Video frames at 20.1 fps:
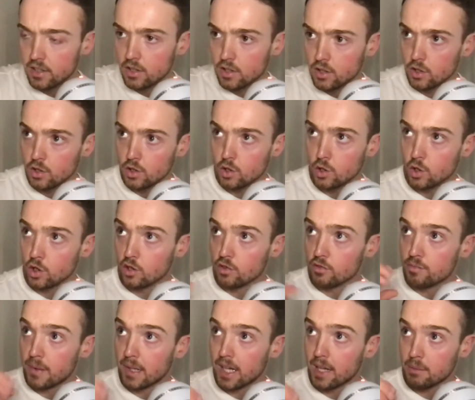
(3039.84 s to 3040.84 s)
you've
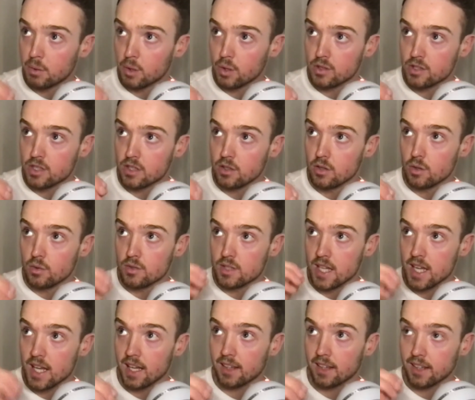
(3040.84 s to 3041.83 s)
been able to
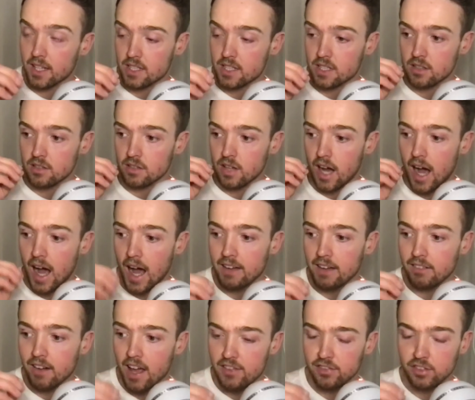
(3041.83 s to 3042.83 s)
take this high
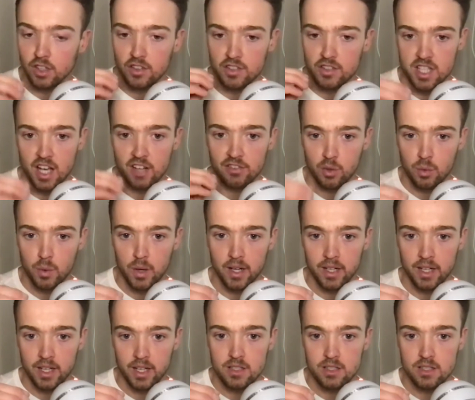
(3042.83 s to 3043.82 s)
level of
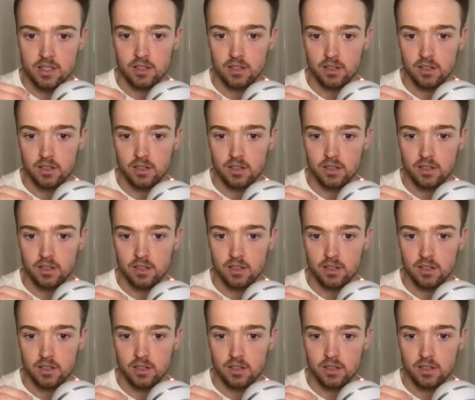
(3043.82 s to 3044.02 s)
self-awareness,